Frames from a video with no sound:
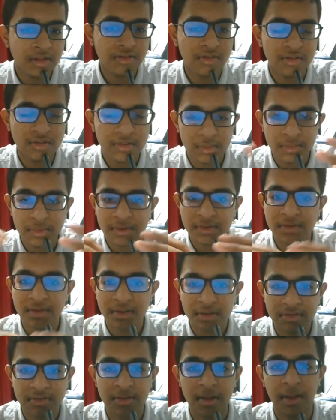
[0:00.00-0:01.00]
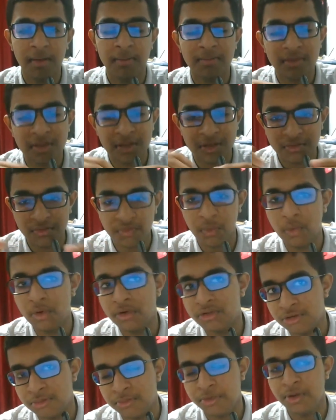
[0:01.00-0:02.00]
G76
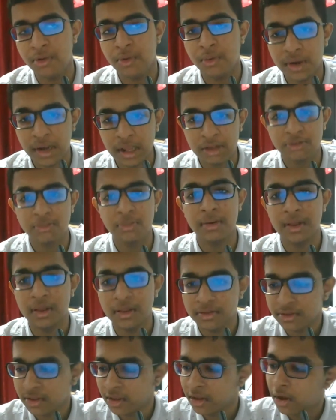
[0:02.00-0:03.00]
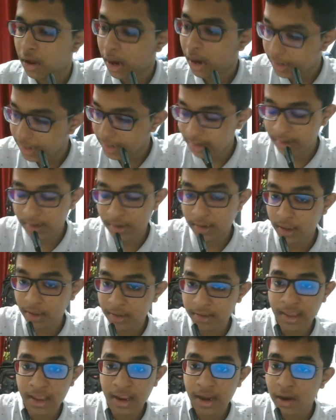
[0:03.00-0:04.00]
MC4 GPU take
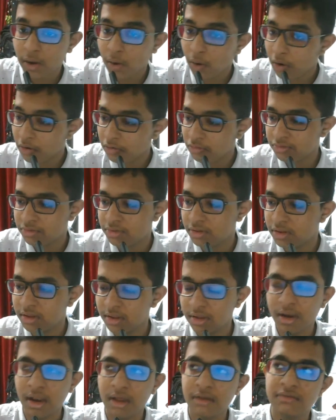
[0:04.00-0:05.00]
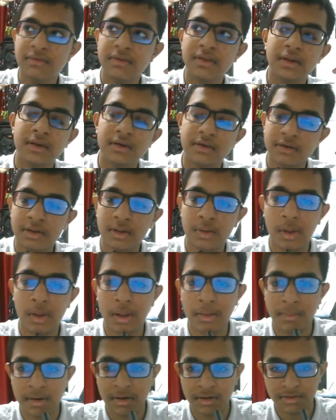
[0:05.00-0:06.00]
care of the graphical
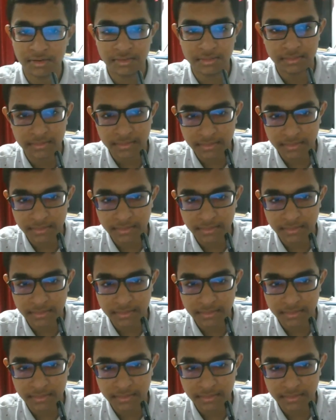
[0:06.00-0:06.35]
requirements.